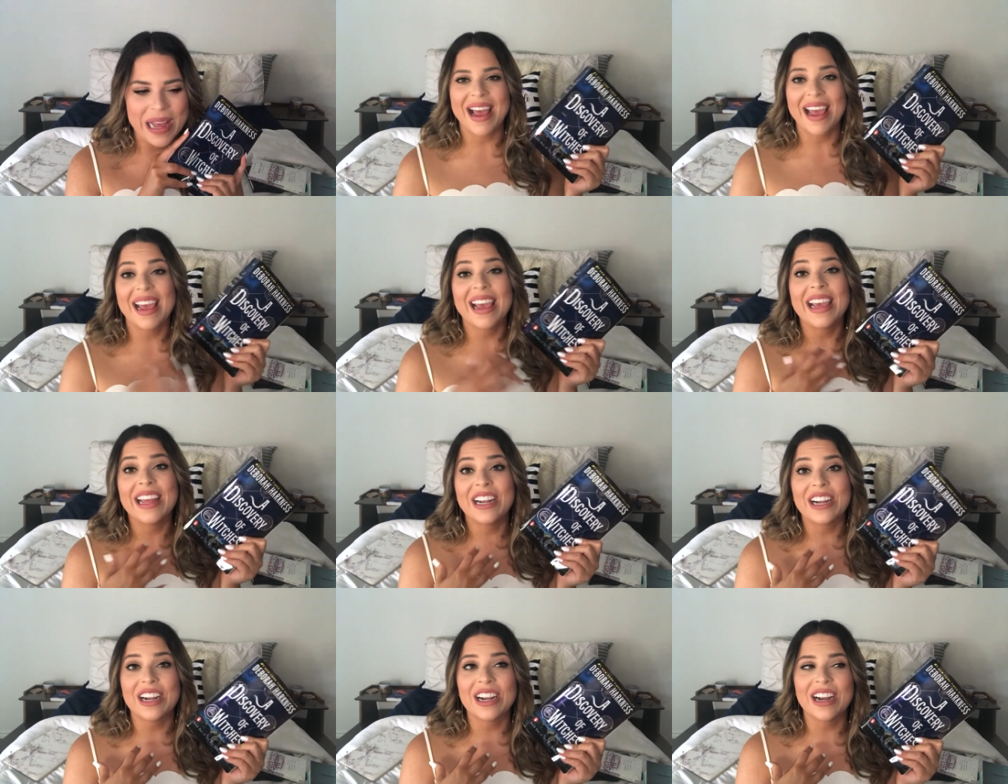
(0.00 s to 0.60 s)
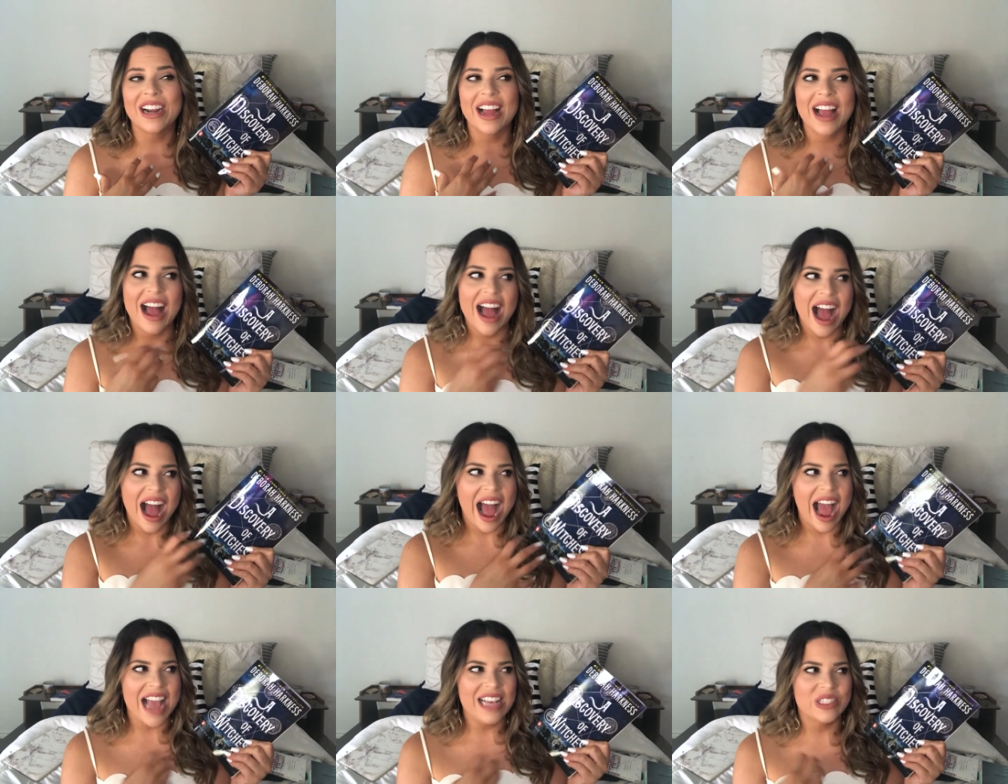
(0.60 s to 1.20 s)
My inner
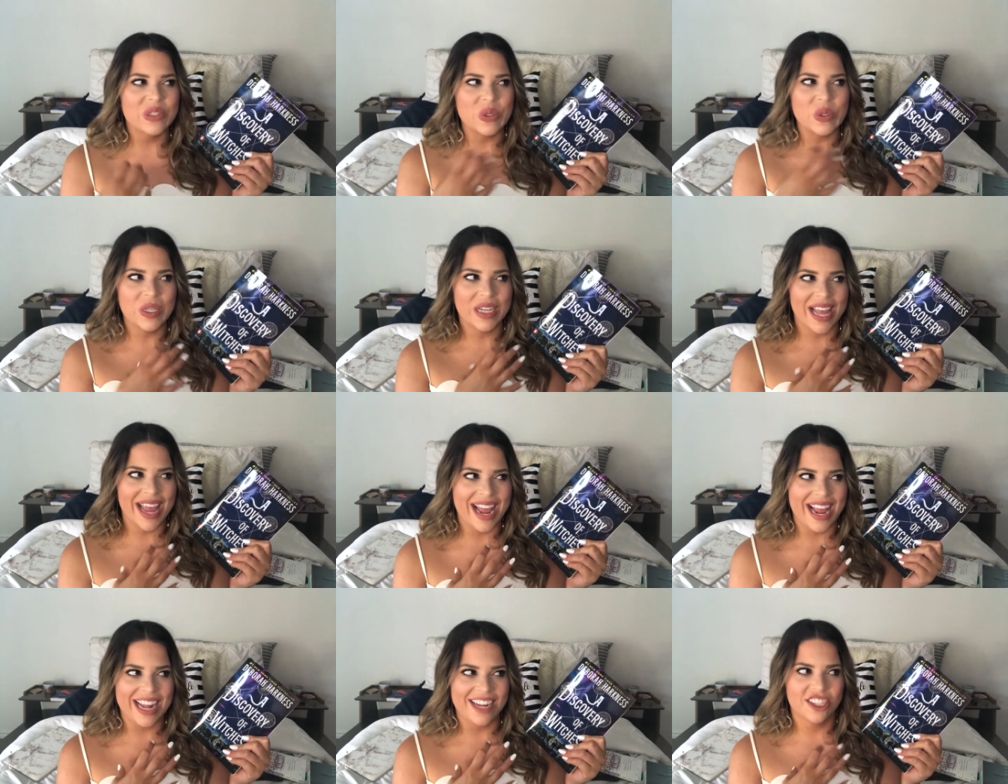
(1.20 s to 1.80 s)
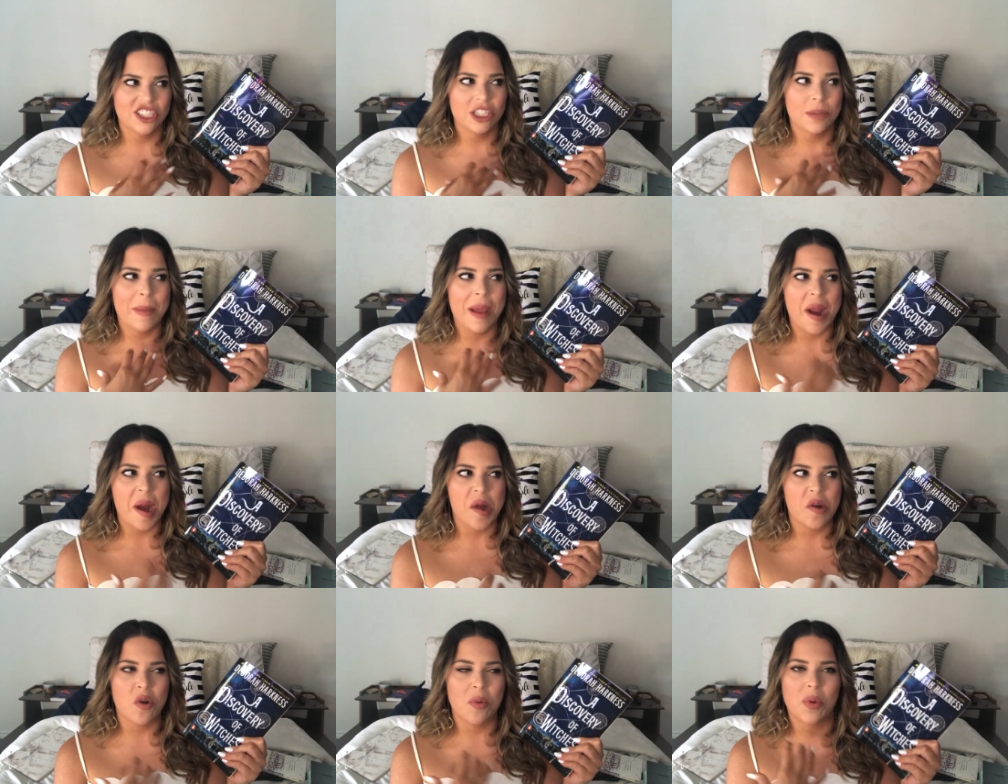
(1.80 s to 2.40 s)
high school aged
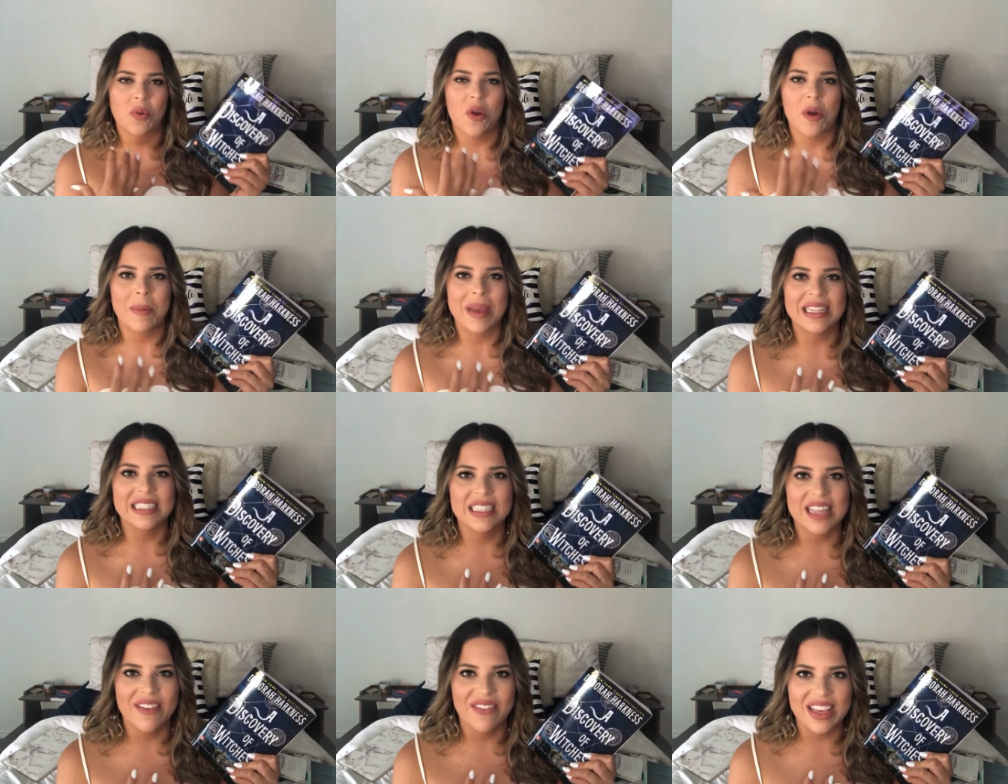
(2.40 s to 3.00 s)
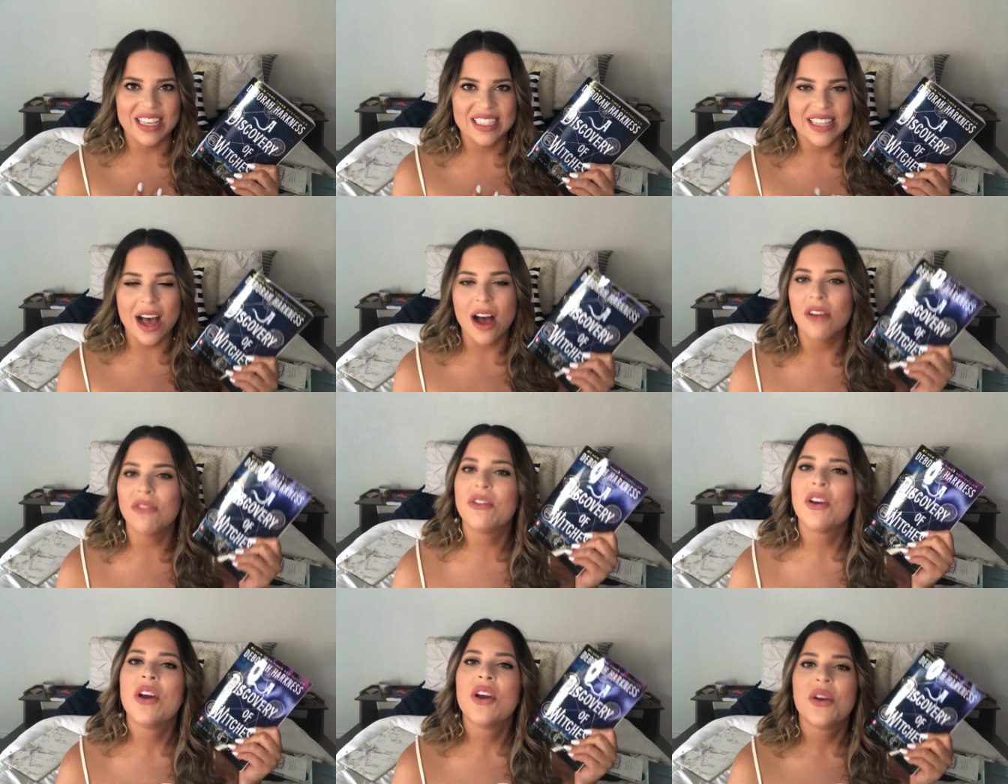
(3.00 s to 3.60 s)
paranormal romance loving
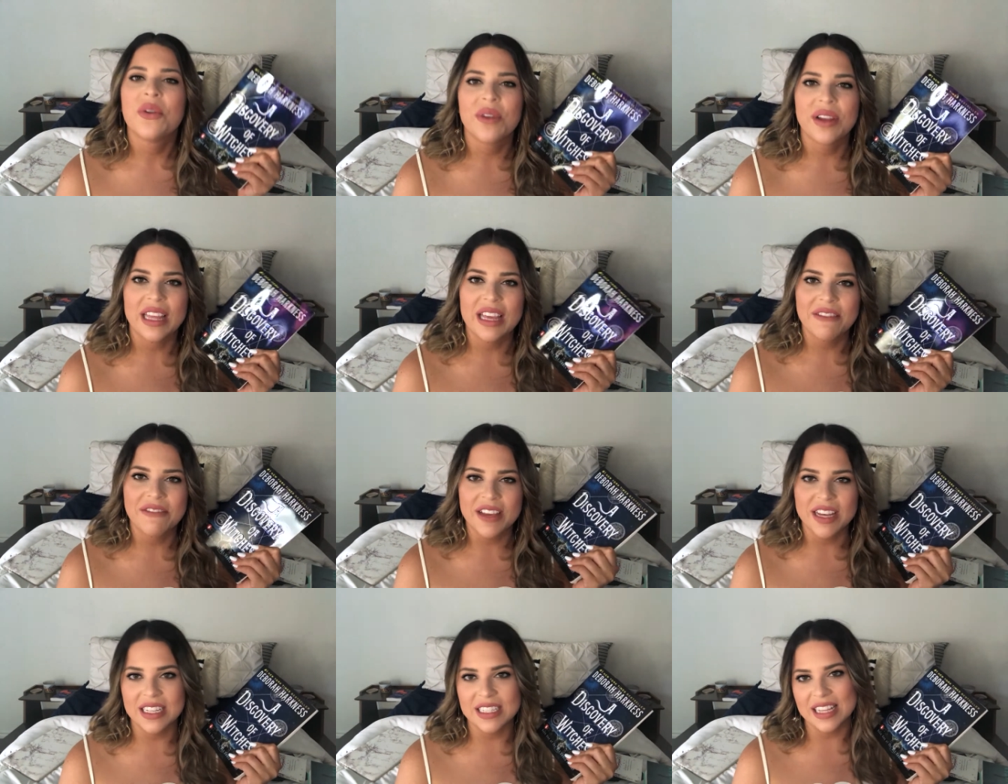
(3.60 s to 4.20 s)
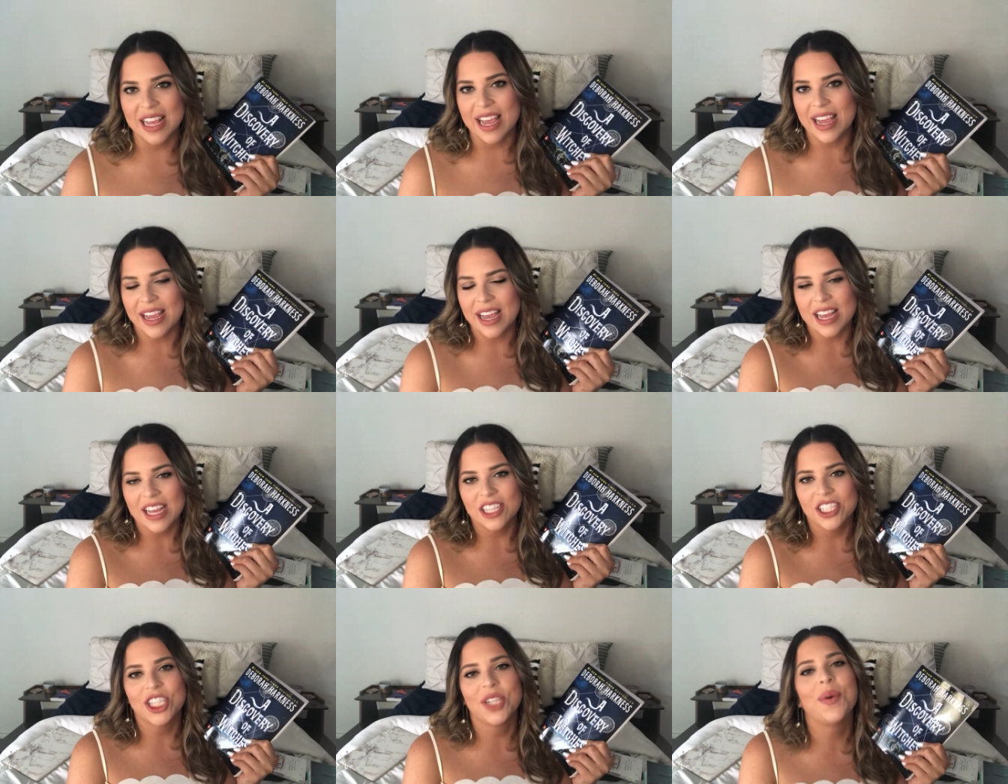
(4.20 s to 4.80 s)
self really feels like
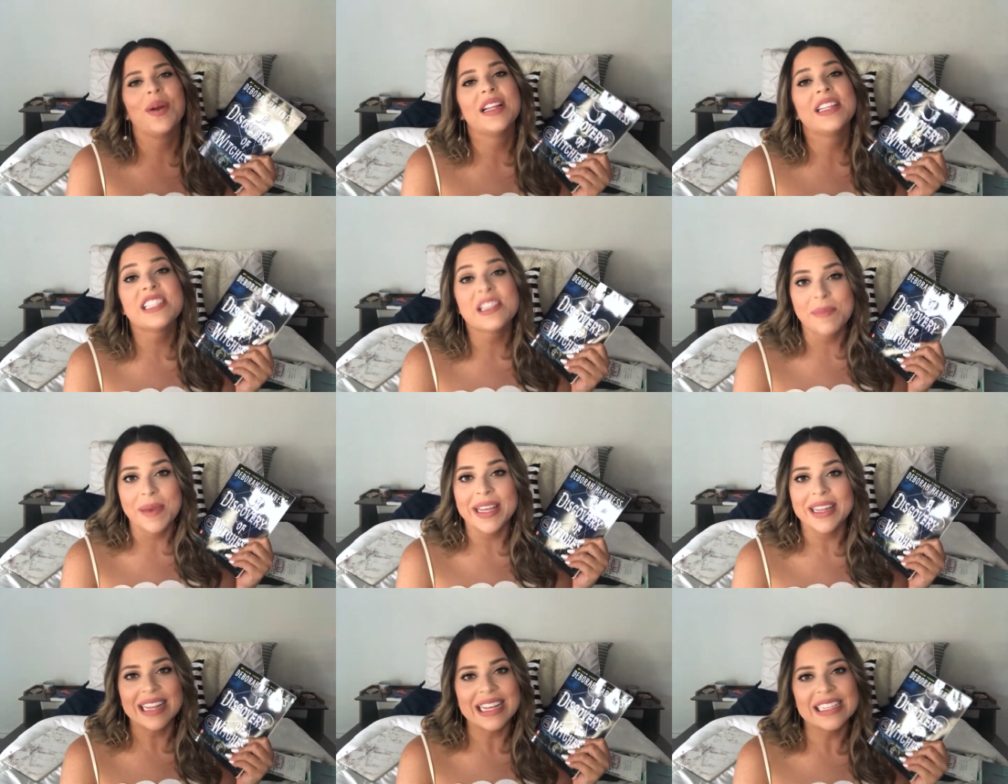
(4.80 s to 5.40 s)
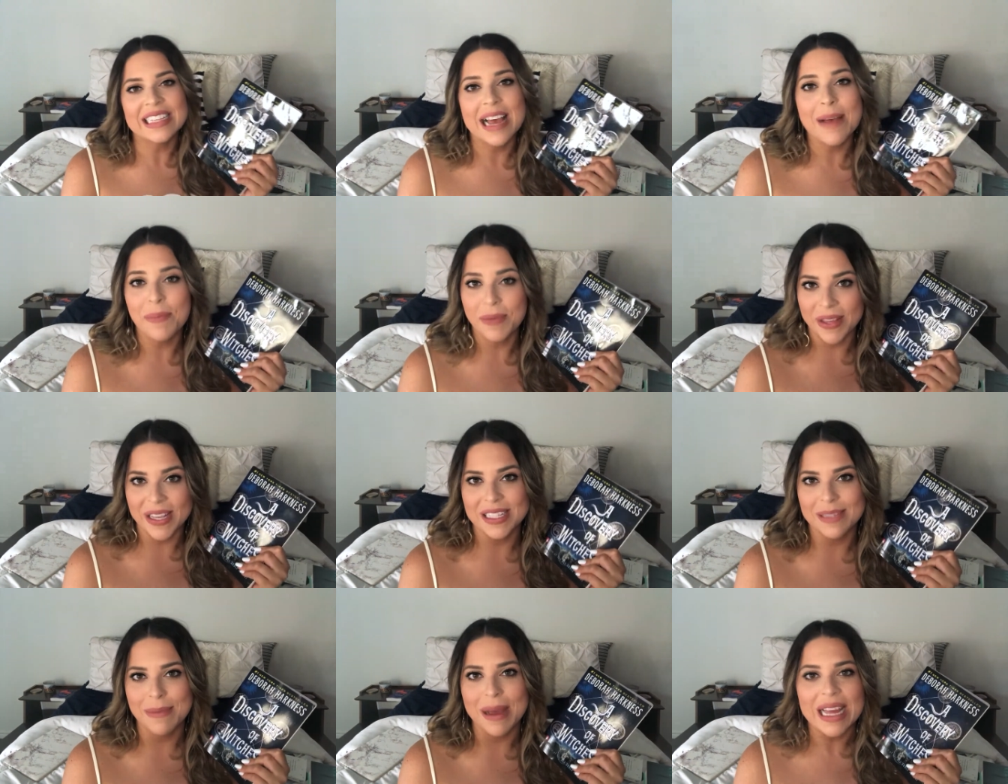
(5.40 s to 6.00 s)
she wants to pick this up
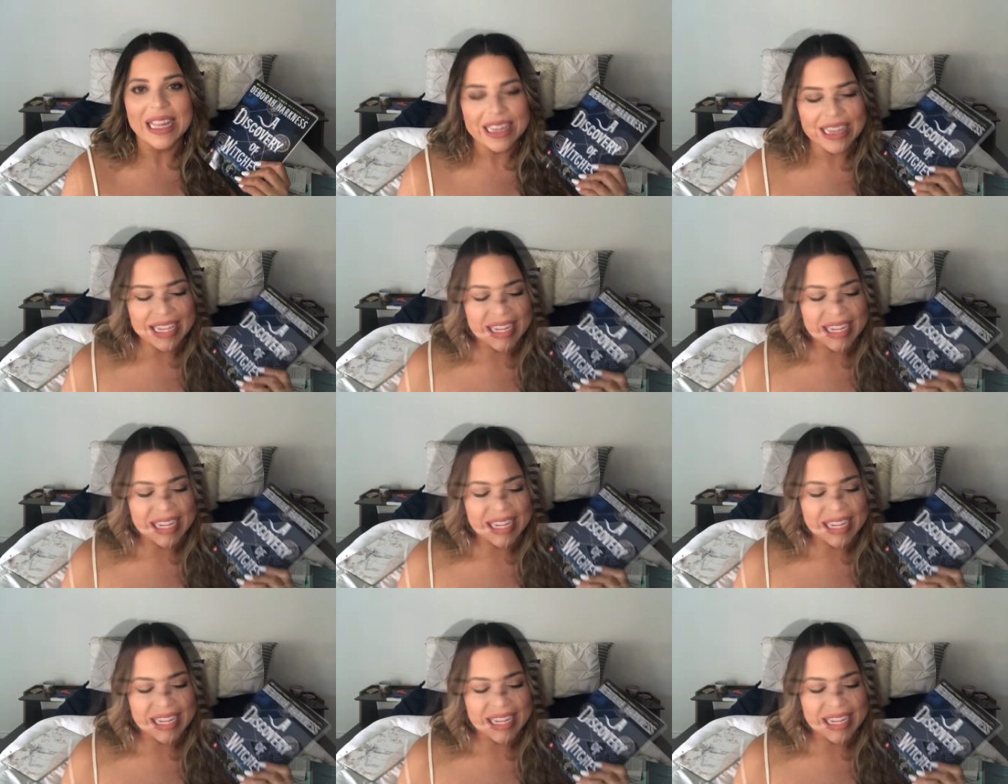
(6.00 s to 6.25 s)
this month.